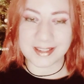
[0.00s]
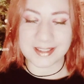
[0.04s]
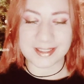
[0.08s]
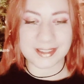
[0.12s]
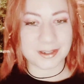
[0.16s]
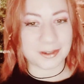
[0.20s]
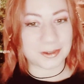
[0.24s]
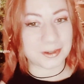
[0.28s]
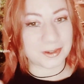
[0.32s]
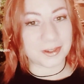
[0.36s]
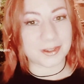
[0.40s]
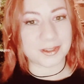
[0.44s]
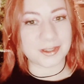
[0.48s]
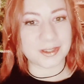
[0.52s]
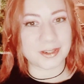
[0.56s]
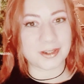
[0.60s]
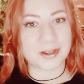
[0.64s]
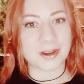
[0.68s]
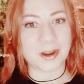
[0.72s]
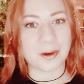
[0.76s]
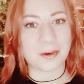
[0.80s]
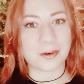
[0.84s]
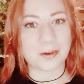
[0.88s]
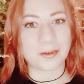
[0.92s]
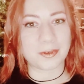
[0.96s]
so good to
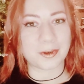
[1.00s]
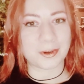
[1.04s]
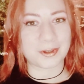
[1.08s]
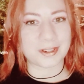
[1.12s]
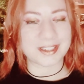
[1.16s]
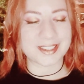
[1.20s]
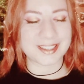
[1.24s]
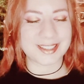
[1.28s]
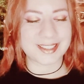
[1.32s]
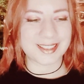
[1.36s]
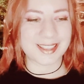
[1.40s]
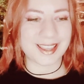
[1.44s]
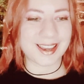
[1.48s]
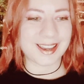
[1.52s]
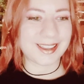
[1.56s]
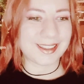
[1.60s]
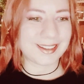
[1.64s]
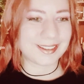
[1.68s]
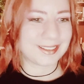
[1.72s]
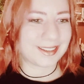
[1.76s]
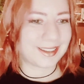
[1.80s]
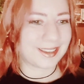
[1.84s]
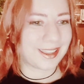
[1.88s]
know if you're into that.